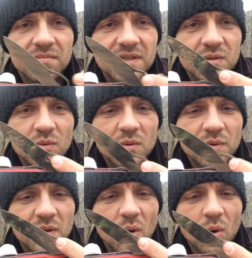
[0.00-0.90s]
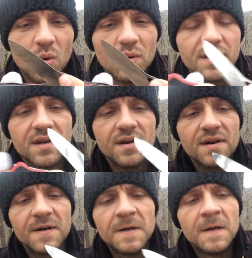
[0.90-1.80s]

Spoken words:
this one with the hole in here.